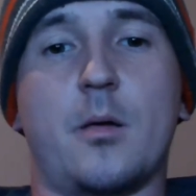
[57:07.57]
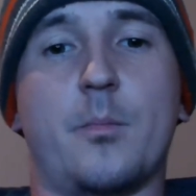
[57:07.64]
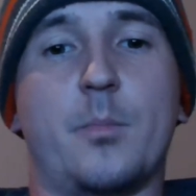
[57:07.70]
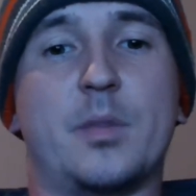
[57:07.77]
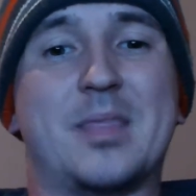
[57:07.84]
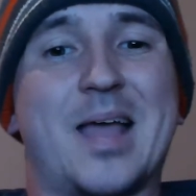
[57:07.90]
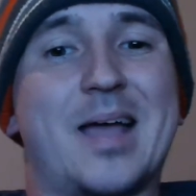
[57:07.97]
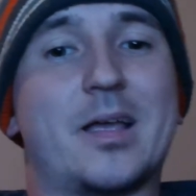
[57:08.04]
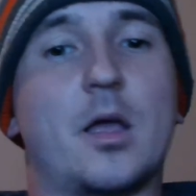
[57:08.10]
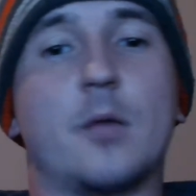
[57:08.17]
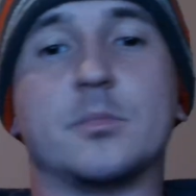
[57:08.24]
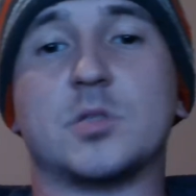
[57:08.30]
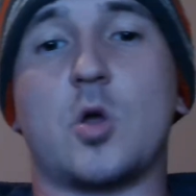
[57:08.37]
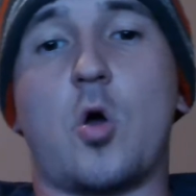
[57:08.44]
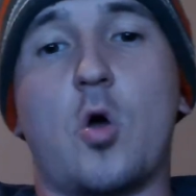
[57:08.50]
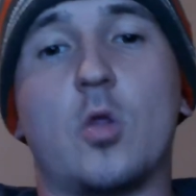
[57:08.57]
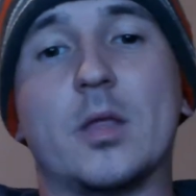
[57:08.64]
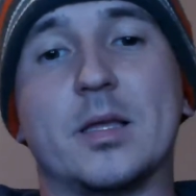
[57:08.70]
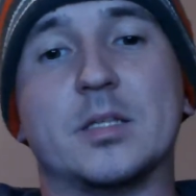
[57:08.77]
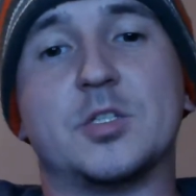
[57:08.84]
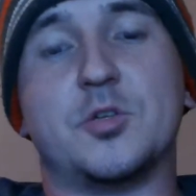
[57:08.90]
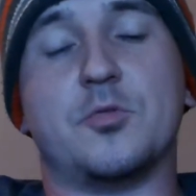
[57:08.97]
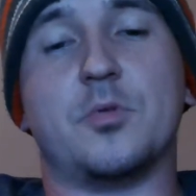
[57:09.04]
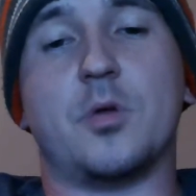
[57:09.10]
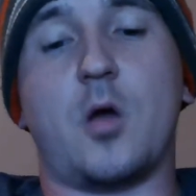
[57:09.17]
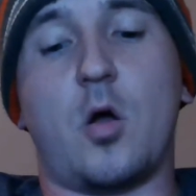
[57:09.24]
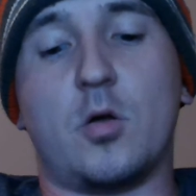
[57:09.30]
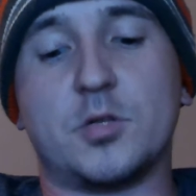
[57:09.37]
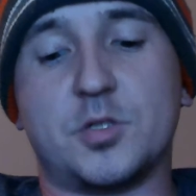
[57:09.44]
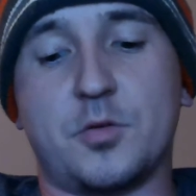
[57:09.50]
But that comes all into
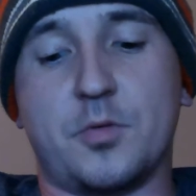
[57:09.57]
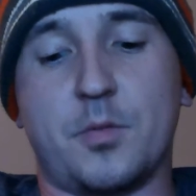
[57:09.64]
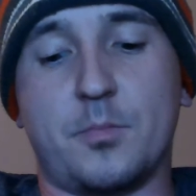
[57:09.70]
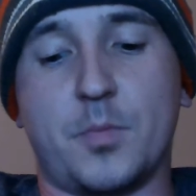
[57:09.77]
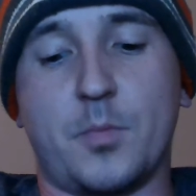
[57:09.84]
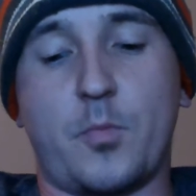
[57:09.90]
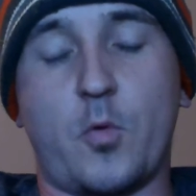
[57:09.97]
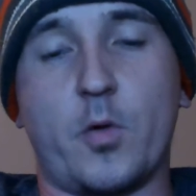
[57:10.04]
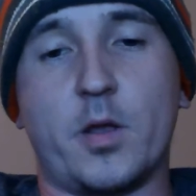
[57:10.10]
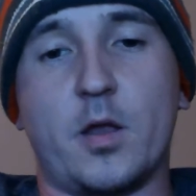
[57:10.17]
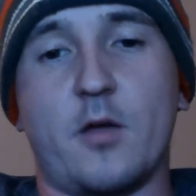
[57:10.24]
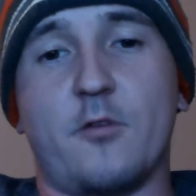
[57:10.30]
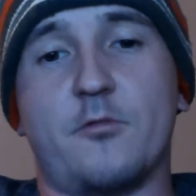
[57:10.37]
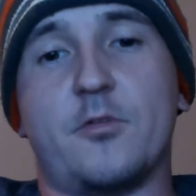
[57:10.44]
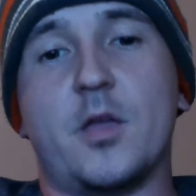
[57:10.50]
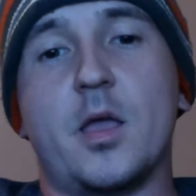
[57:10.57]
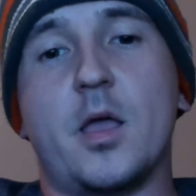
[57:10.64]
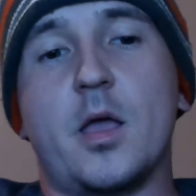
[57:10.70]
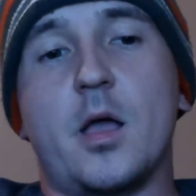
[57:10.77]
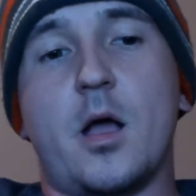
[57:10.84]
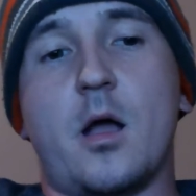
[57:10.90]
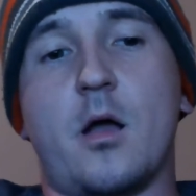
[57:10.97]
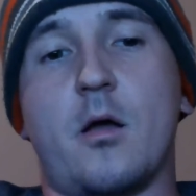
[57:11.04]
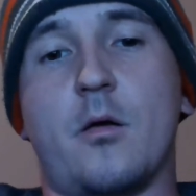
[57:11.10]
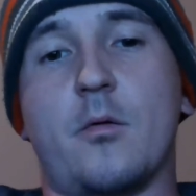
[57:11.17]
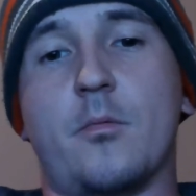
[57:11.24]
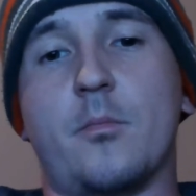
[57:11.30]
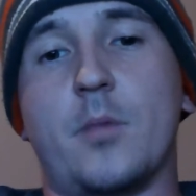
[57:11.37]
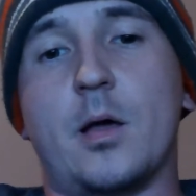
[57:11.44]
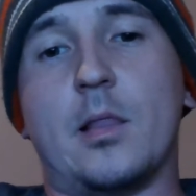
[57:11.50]
also the point of
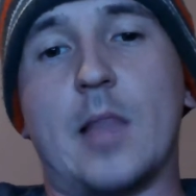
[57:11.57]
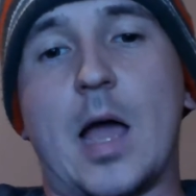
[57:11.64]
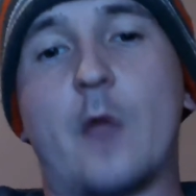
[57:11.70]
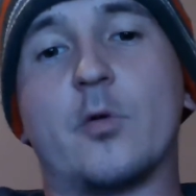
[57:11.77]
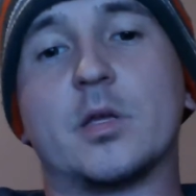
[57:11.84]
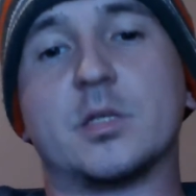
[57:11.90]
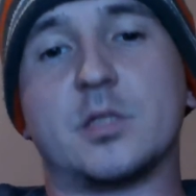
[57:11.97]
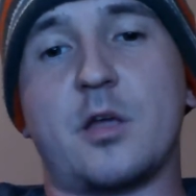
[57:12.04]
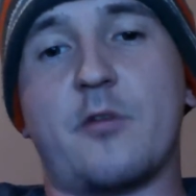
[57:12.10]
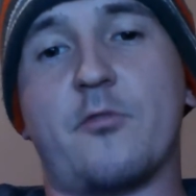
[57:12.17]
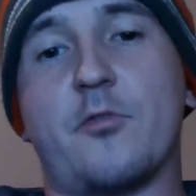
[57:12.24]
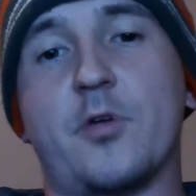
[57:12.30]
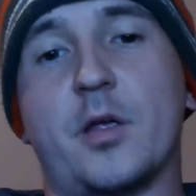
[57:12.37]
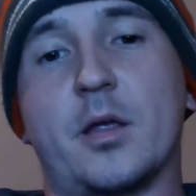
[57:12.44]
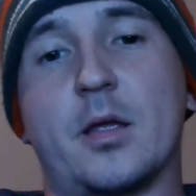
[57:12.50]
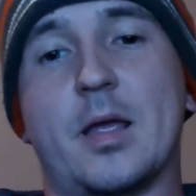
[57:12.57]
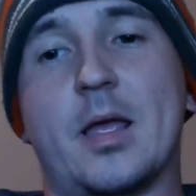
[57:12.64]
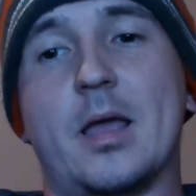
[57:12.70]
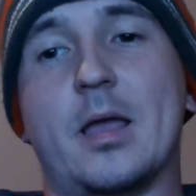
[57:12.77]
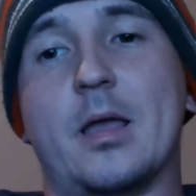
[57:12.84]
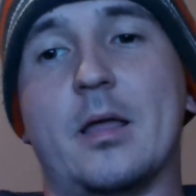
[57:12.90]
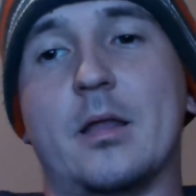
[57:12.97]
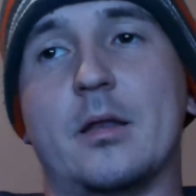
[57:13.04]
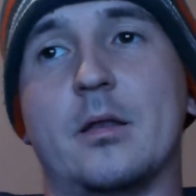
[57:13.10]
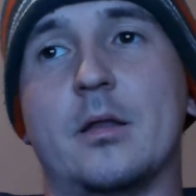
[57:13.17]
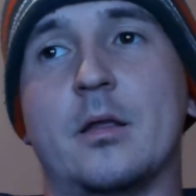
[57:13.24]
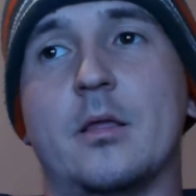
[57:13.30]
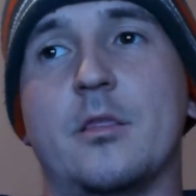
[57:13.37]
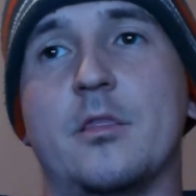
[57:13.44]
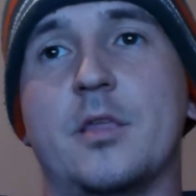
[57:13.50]
allowing suffering and
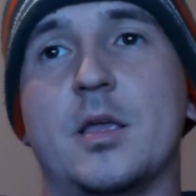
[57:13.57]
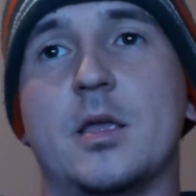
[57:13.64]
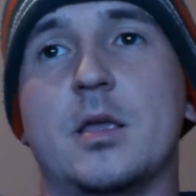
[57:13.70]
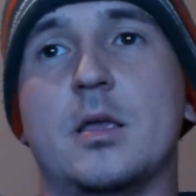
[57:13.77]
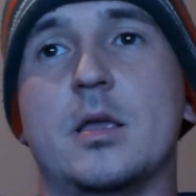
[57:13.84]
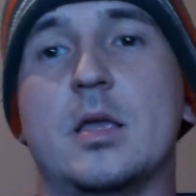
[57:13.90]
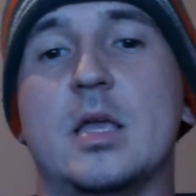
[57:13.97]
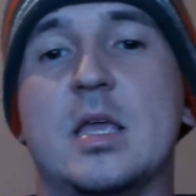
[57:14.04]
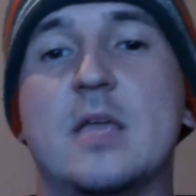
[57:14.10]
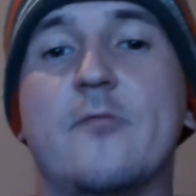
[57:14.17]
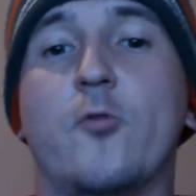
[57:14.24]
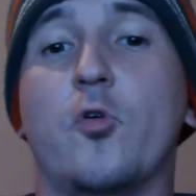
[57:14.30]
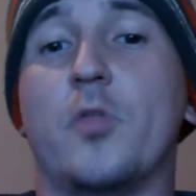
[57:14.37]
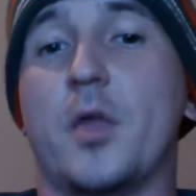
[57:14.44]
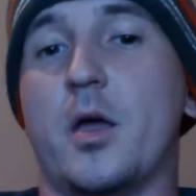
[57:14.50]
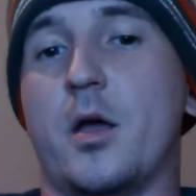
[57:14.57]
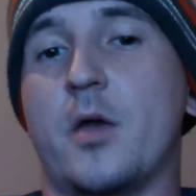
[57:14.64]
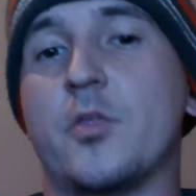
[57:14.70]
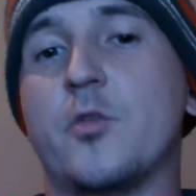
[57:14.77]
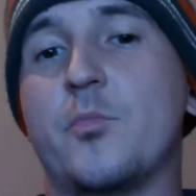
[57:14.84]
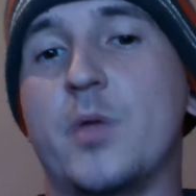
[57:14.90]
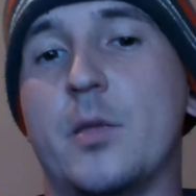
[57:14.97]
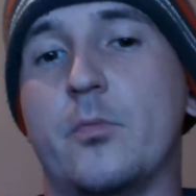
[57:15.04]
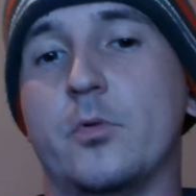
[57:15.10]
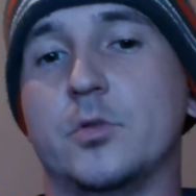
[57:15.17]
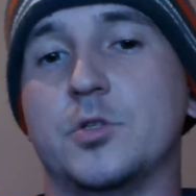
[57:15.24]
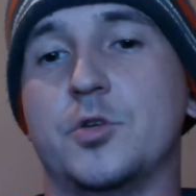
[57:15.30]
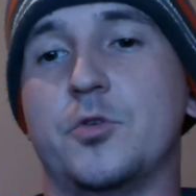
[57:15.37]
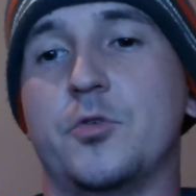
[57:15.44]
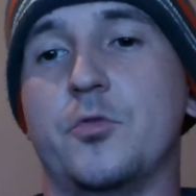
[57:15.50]
the evil that other people
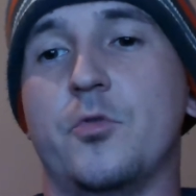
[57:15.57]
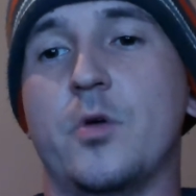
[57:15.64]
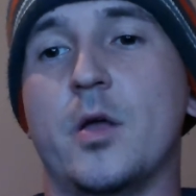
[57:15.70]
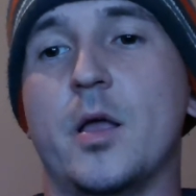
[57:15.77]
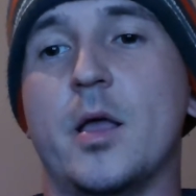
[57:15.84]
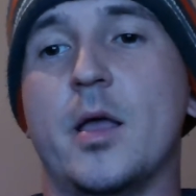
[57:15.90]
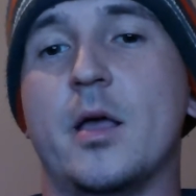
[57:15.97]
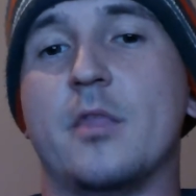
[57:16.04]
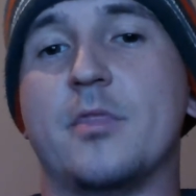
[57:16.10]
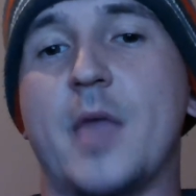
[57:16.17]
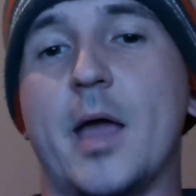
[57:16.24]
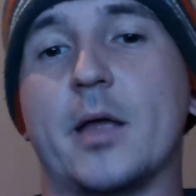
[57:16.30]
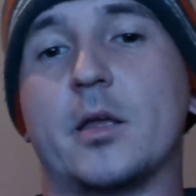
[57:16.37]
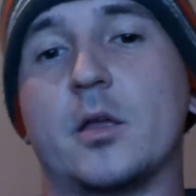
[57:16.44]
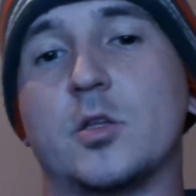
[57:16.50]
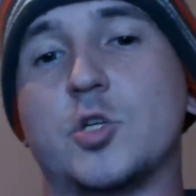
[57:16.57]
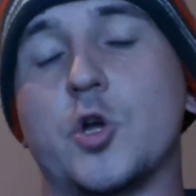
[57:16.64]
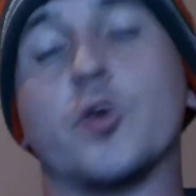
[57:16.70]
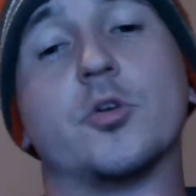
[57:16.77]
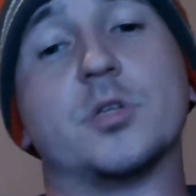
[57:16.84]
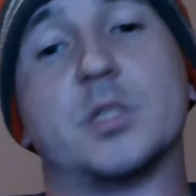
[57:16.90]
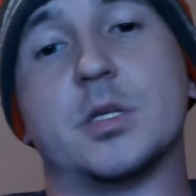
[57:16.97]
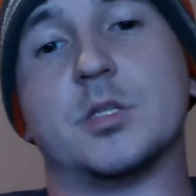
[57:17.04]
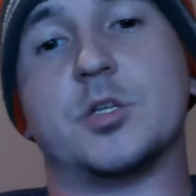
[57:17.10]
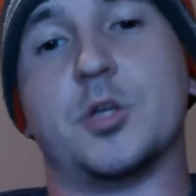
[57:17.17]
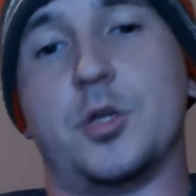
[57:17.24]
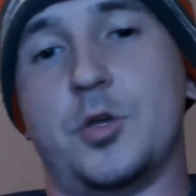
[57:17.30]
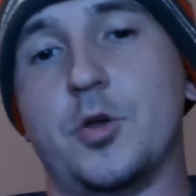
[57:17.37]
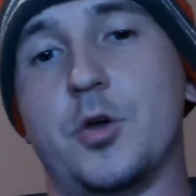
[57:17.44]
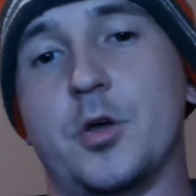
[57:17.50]
do that turns into
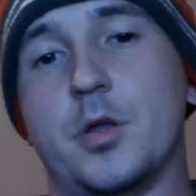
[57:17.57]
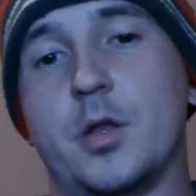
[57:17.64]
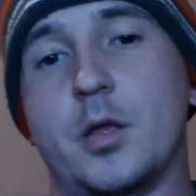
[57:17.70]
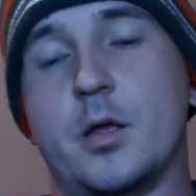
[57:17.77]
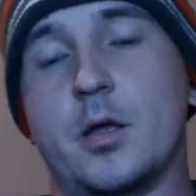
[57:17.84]
good.